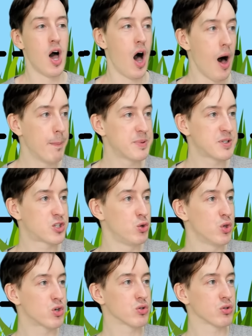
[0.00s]
up to
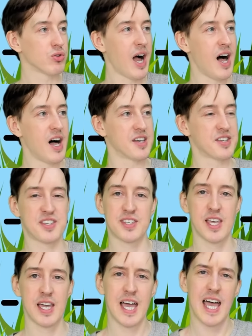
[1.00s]
the grass,
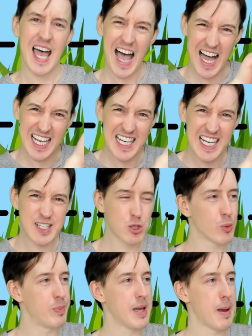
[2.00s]
a
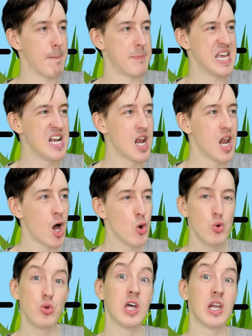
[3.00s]
little bit
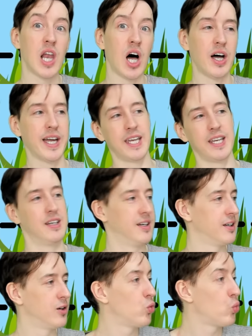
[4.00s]
below the line,
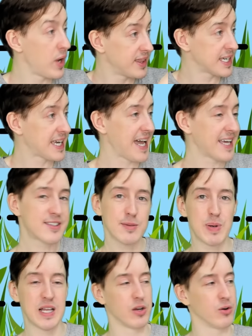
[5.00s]
where the
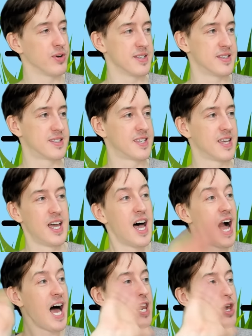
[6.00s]
caterpillar is.
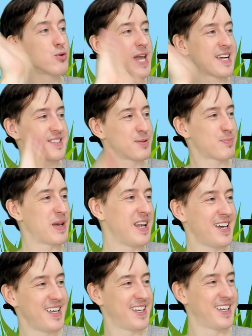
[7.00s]
Hello,
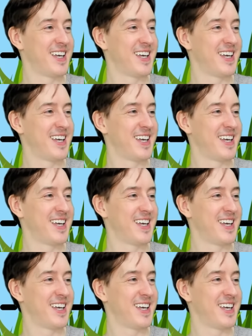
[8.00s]
caterpillar.